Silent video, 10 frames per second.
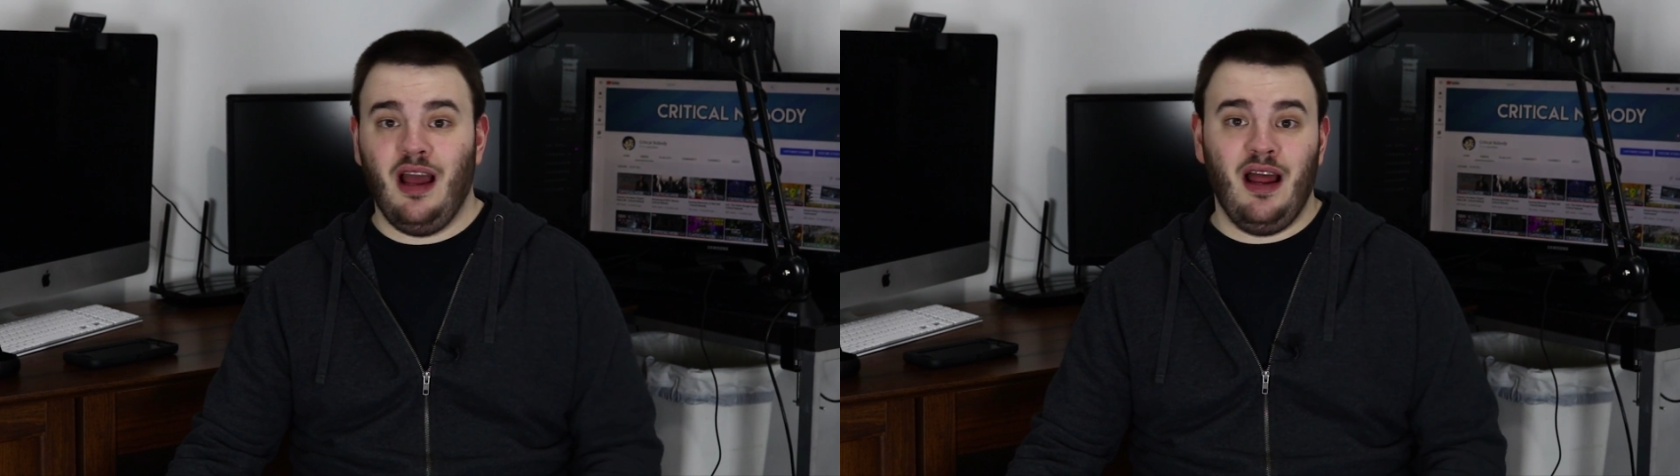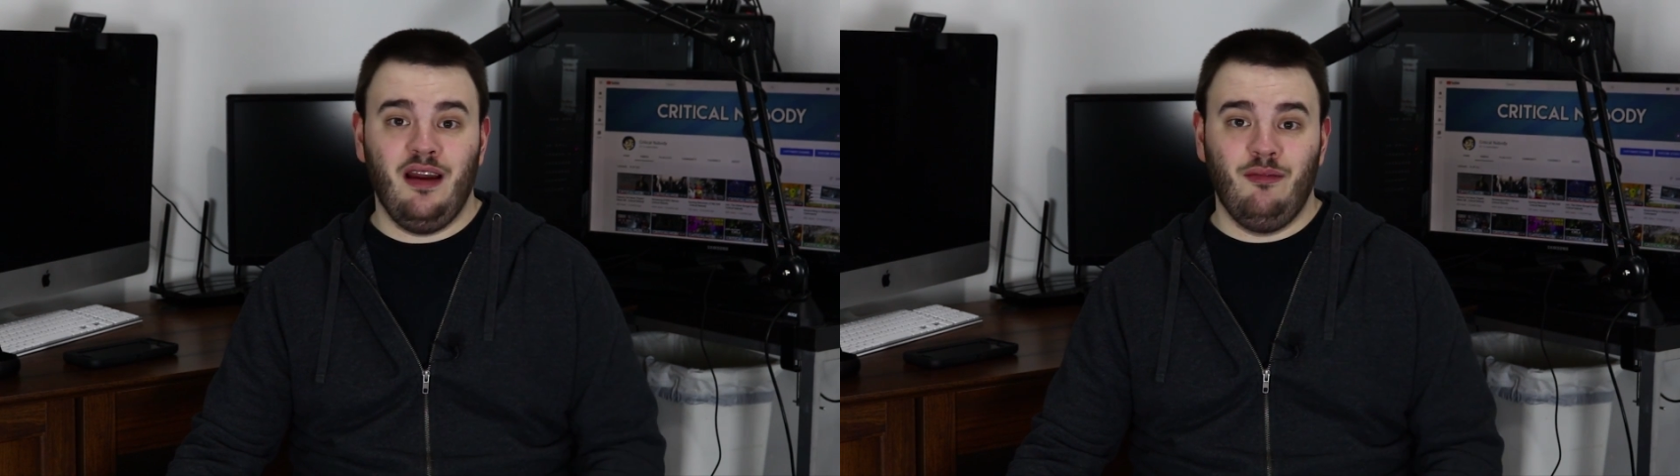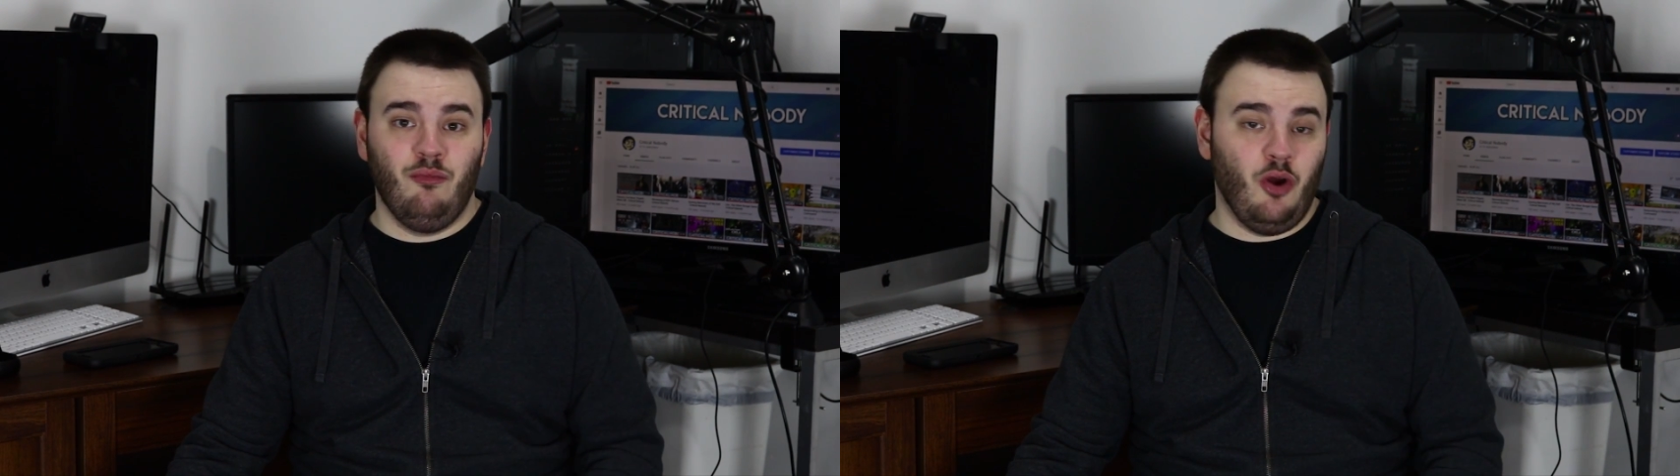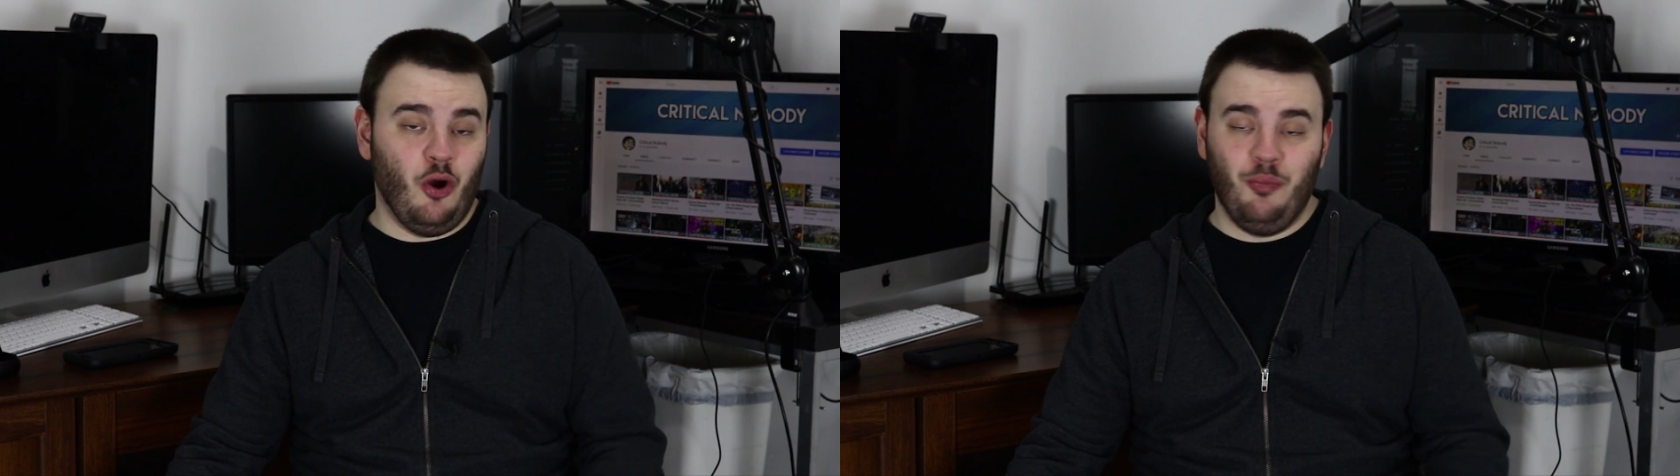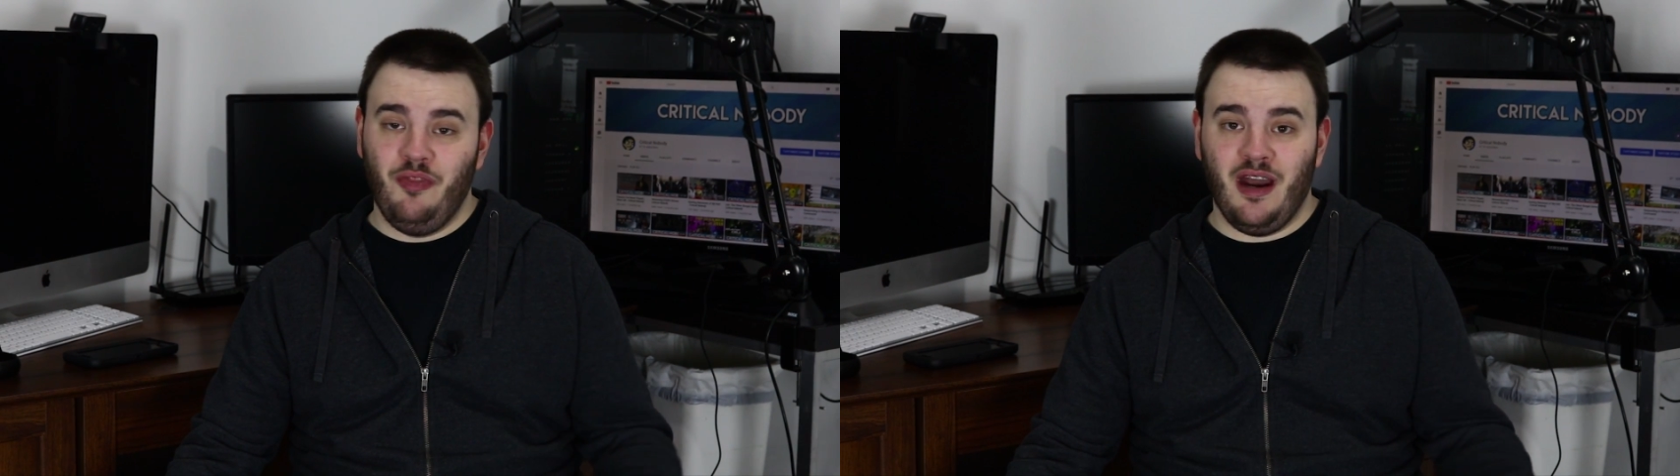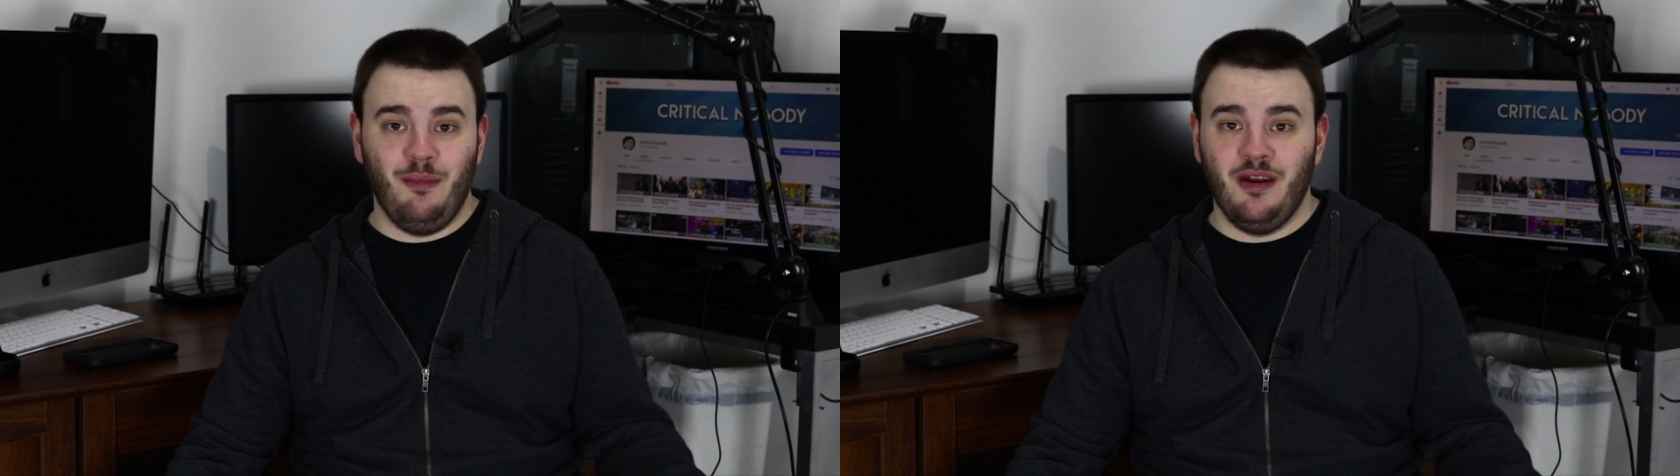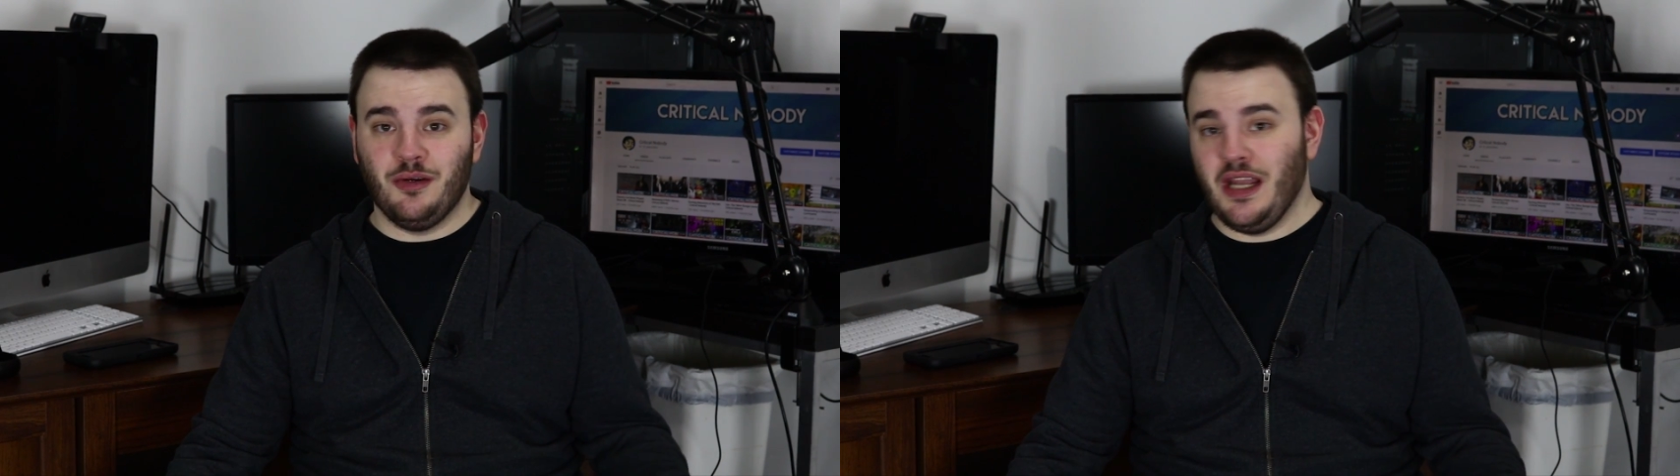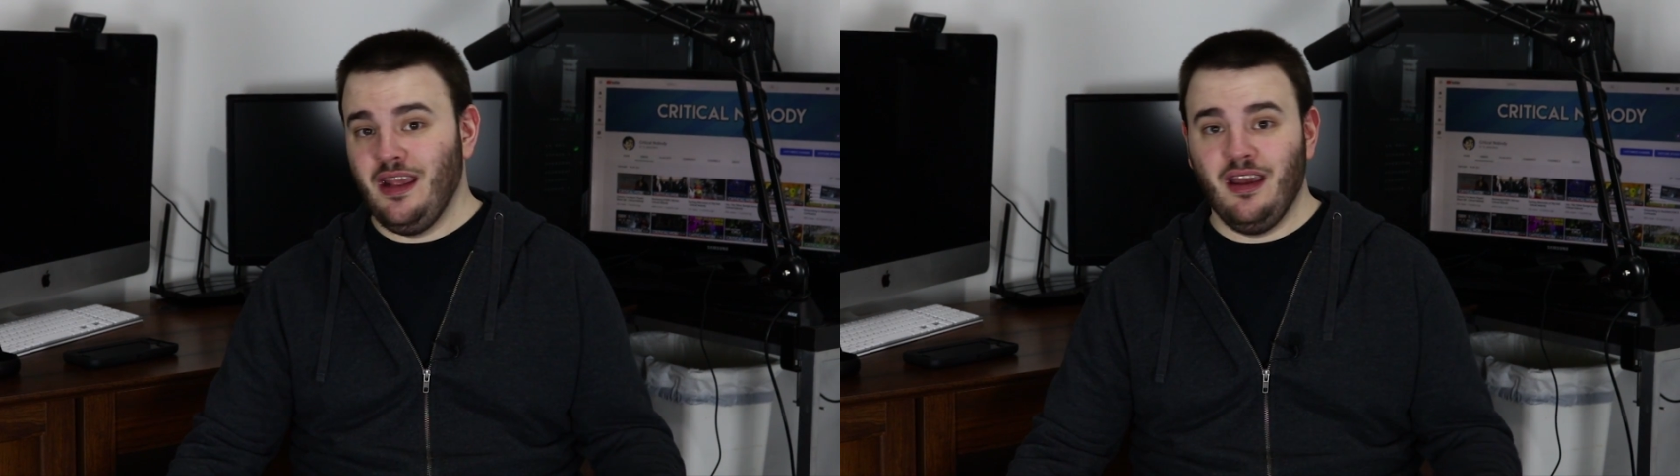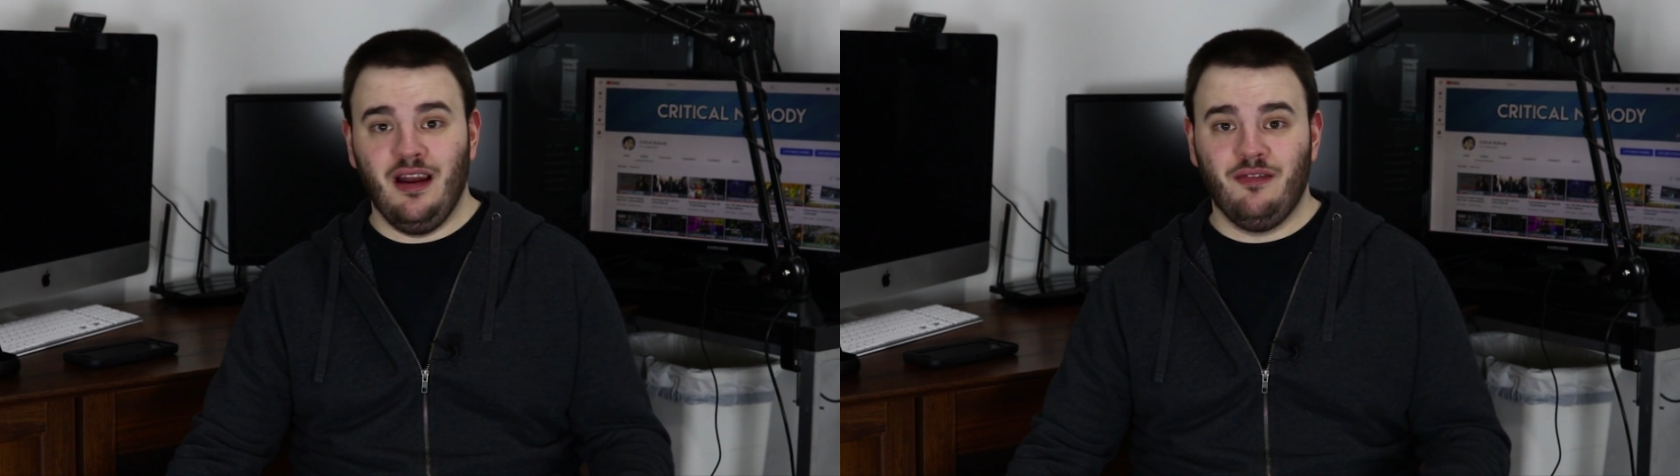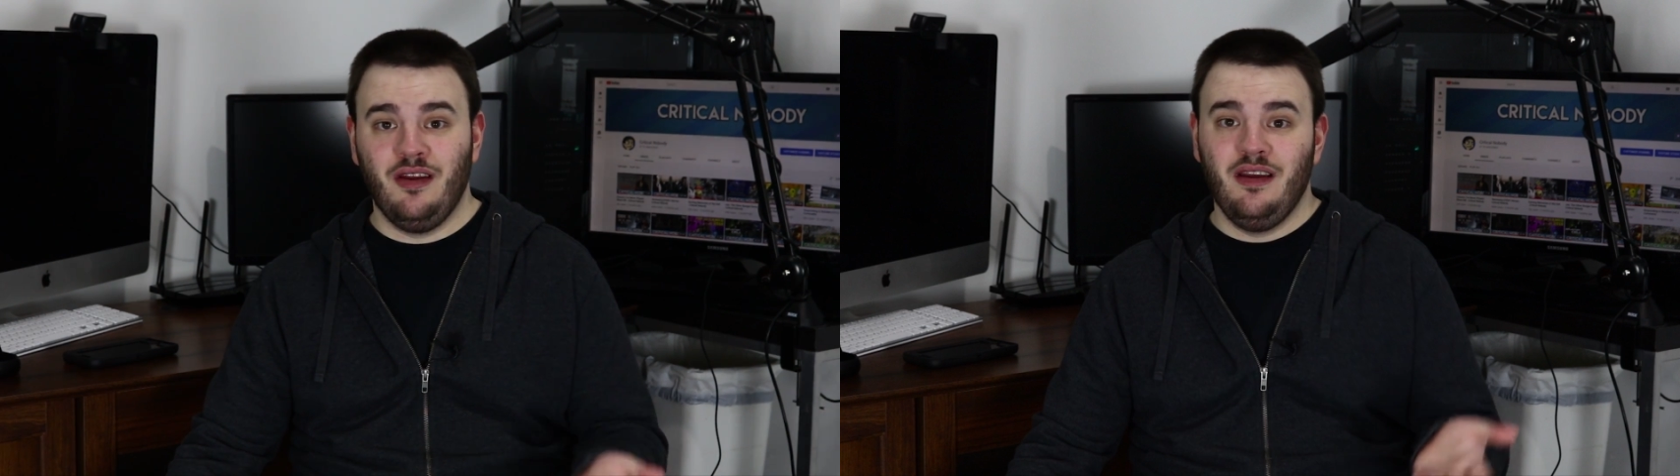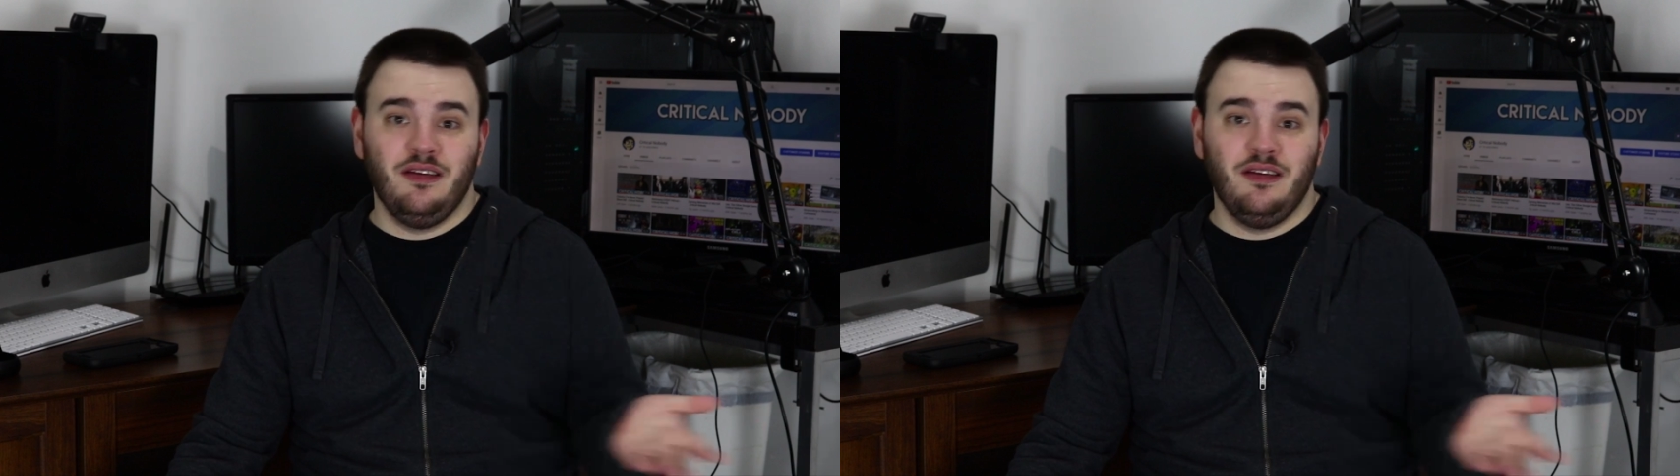I hope that I'm entertaining enough